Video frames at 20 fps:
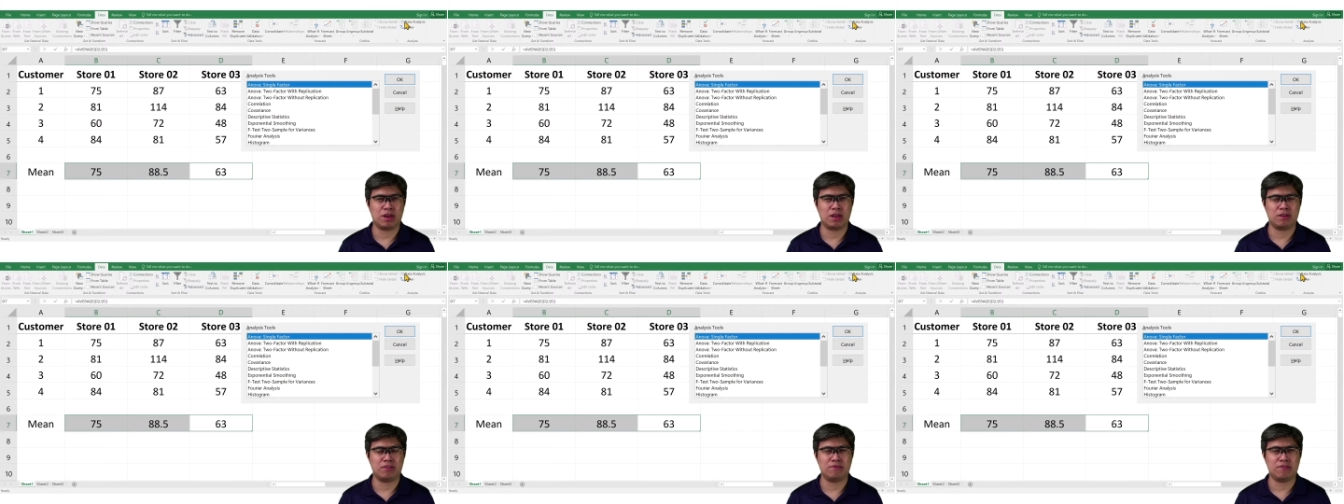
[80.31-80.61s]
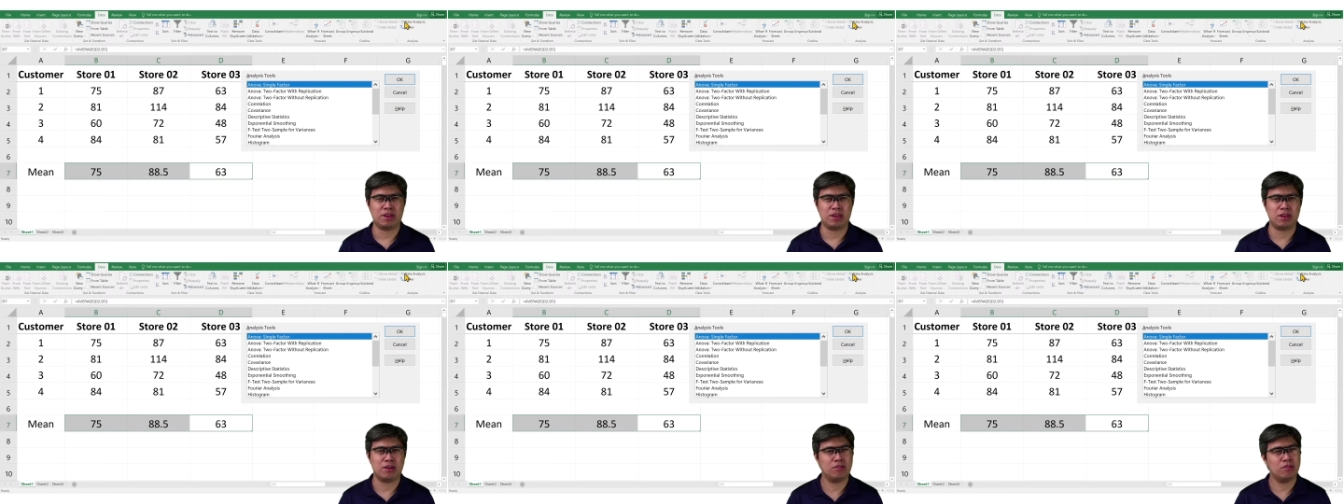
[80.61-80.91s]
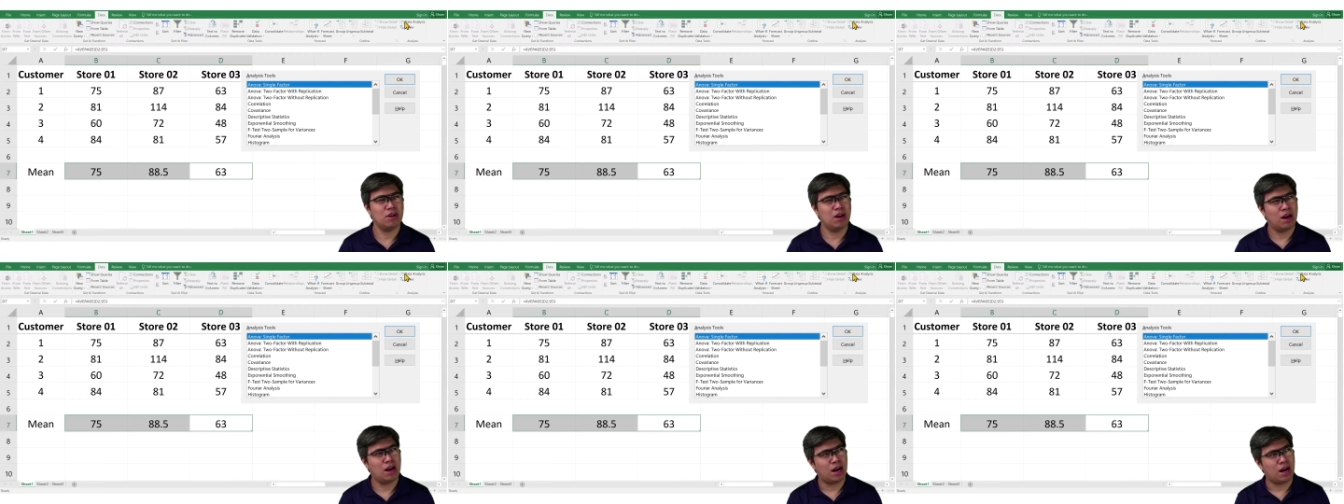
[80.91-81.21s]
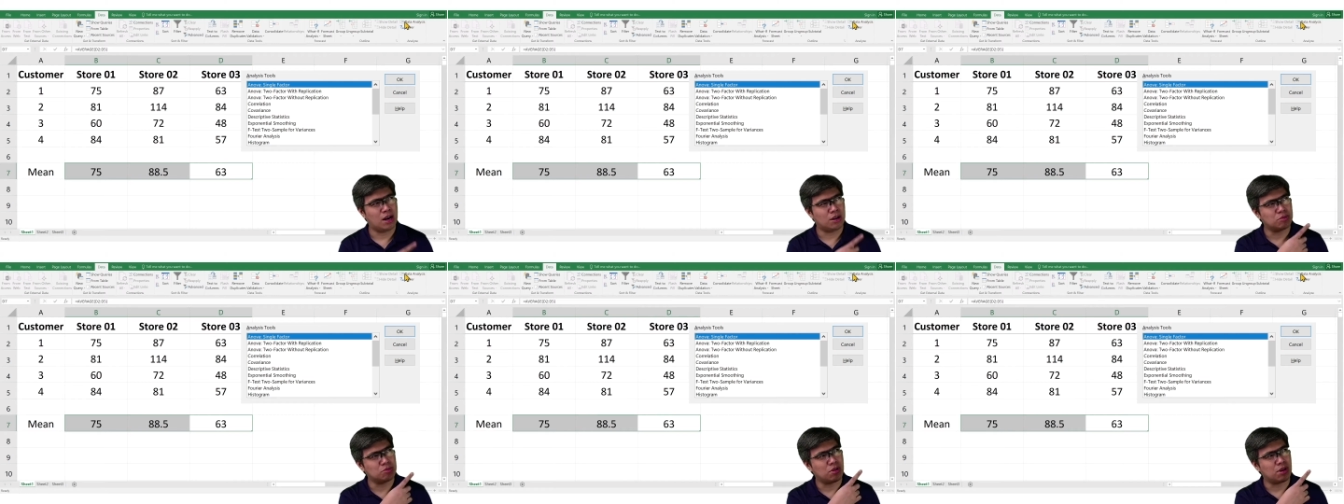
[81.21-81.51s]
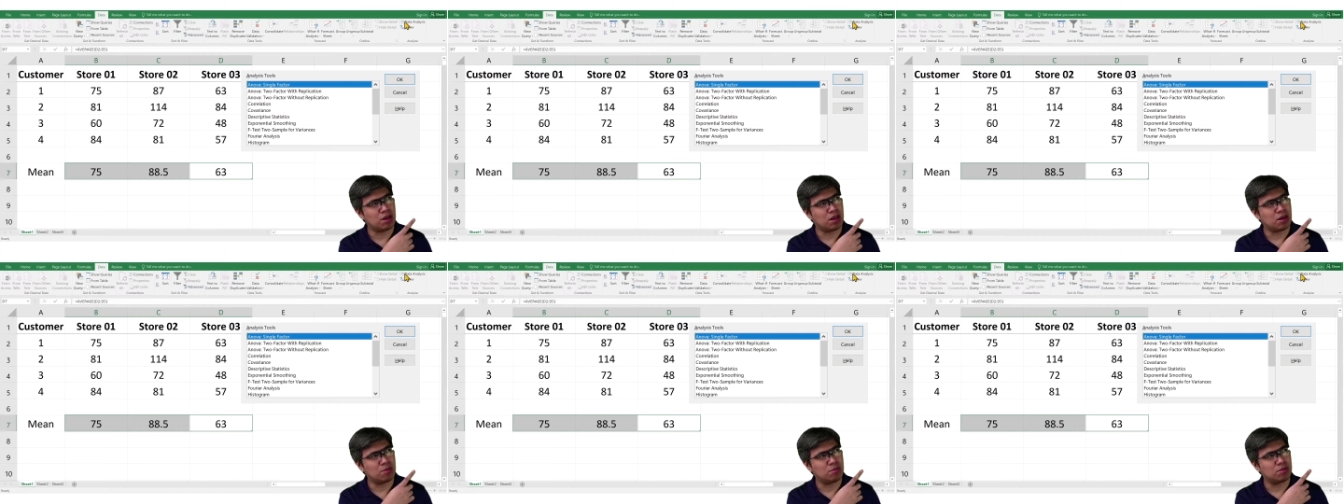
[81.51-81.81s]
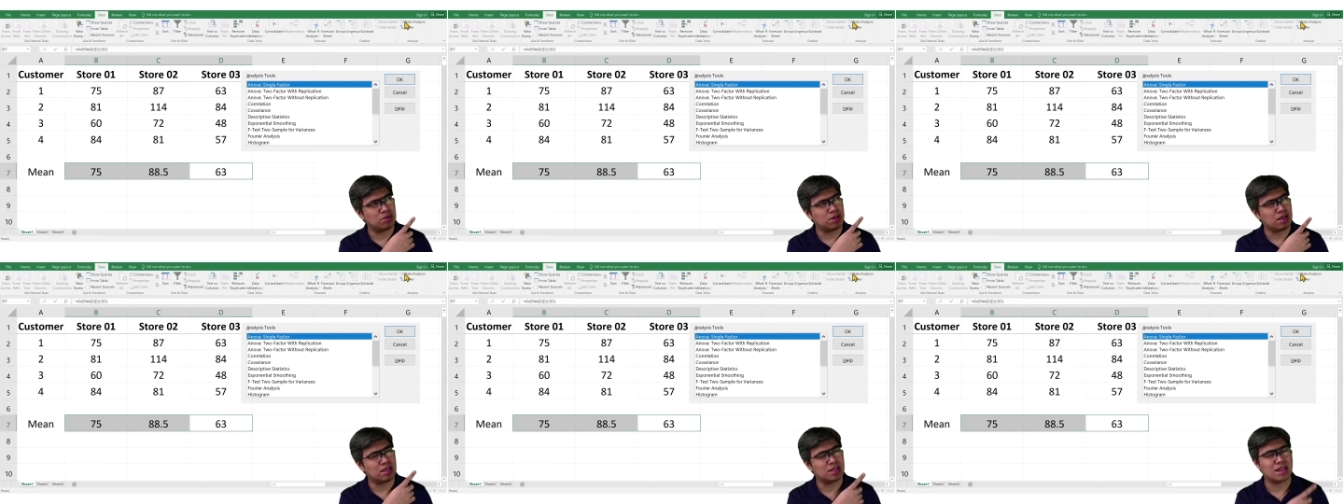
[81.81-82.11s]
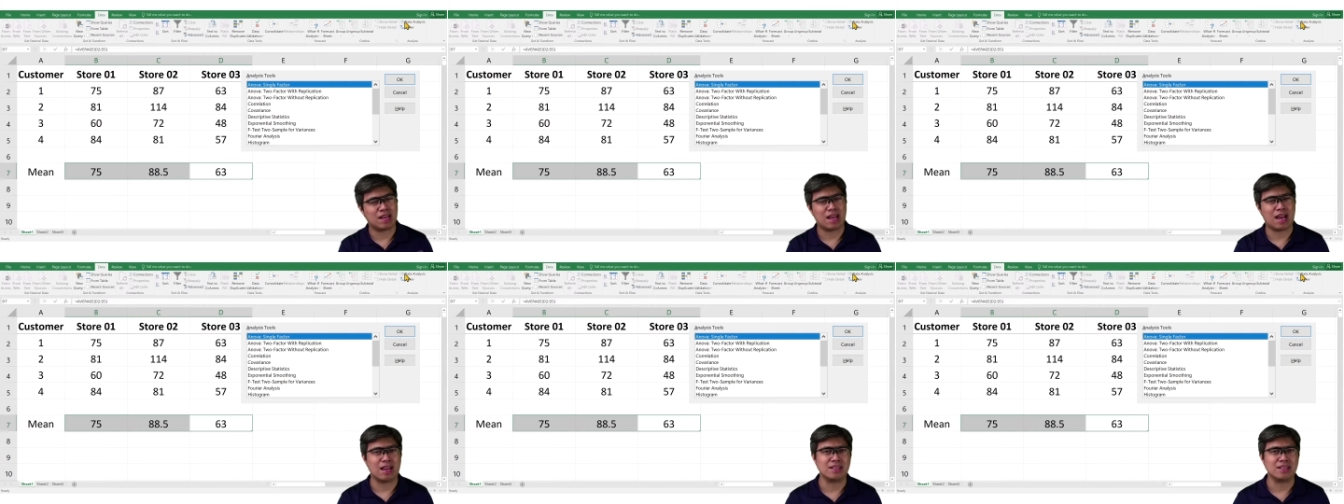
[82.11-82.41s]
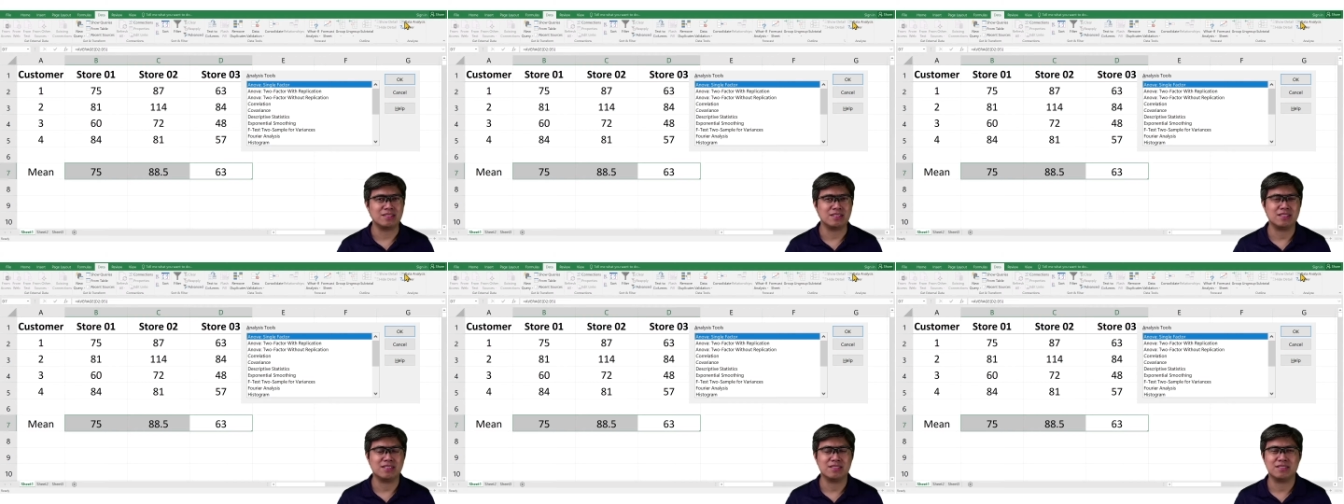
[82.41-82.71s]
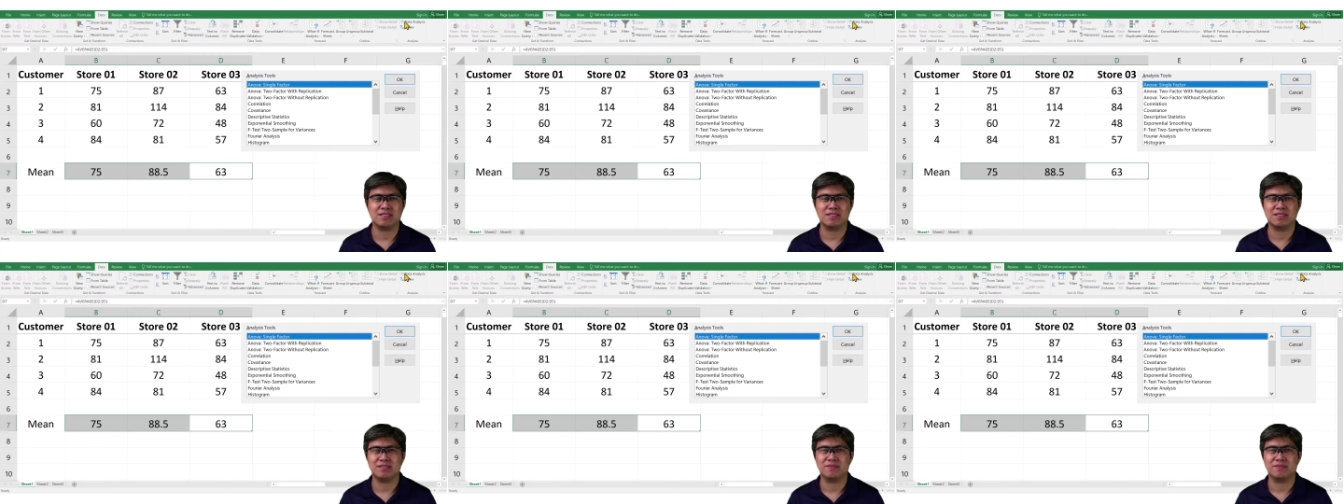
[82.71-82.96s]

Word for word: other video, how to enable data analysis.